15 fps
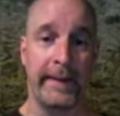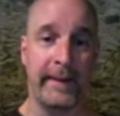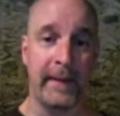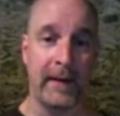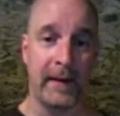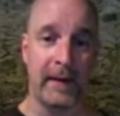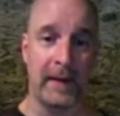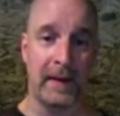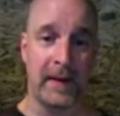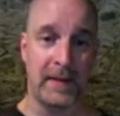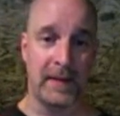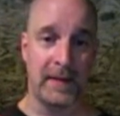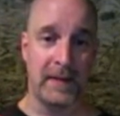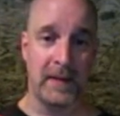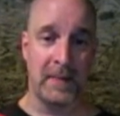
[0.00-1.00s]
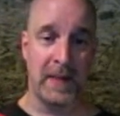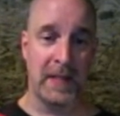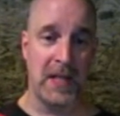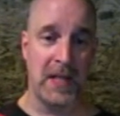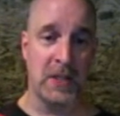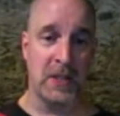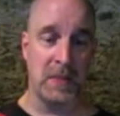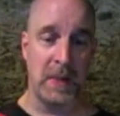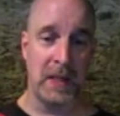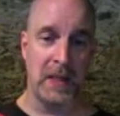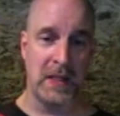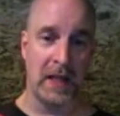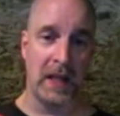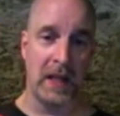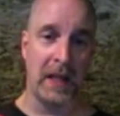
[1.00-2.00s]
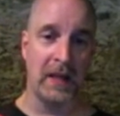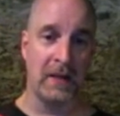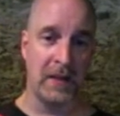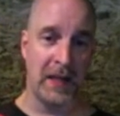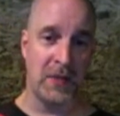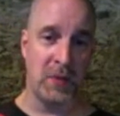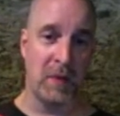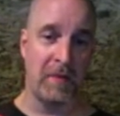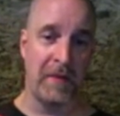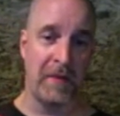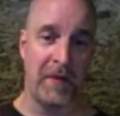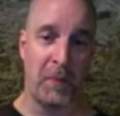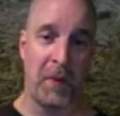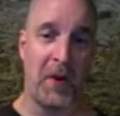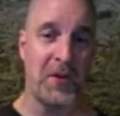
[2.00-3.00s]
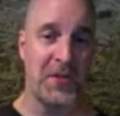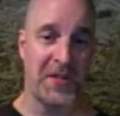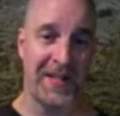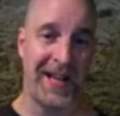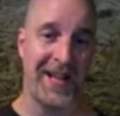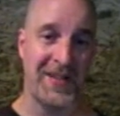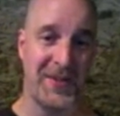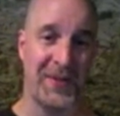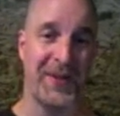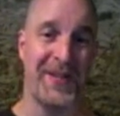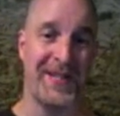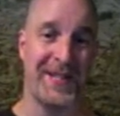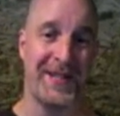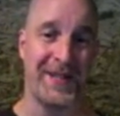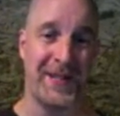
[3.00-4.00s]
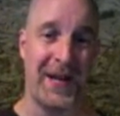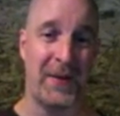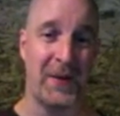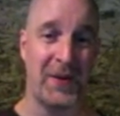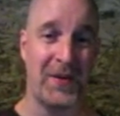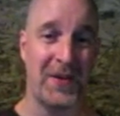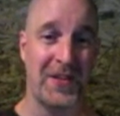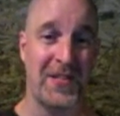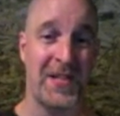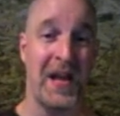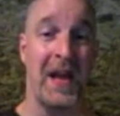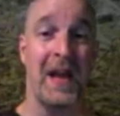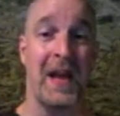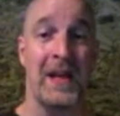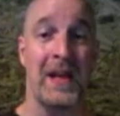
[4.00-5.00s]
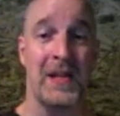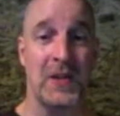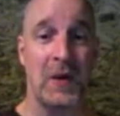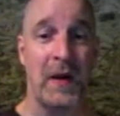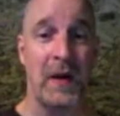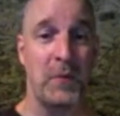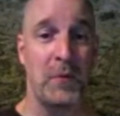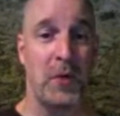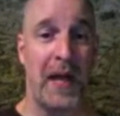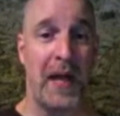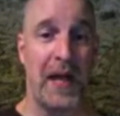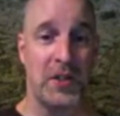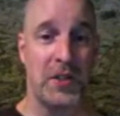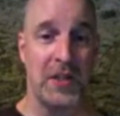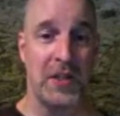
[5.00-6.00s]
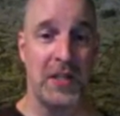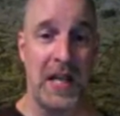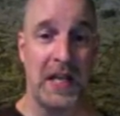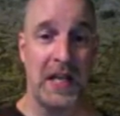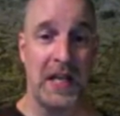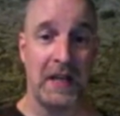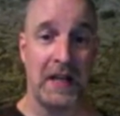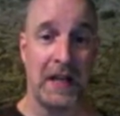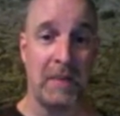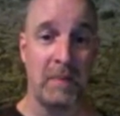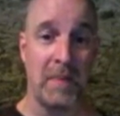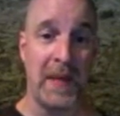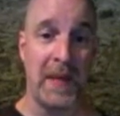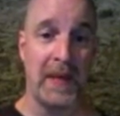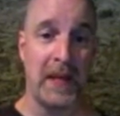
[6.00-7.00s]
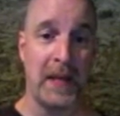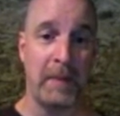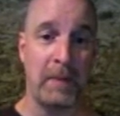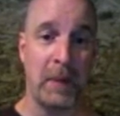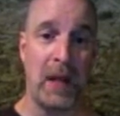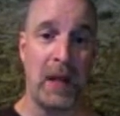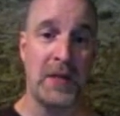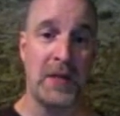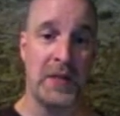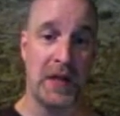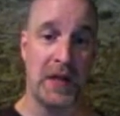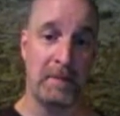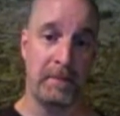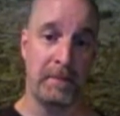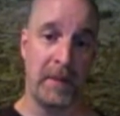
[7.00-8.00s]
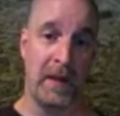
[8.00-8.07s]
And that didn't make sense to me because that's one of my favorite parts of the castle is how it looks. So I'm going to actually take it and make a plaza.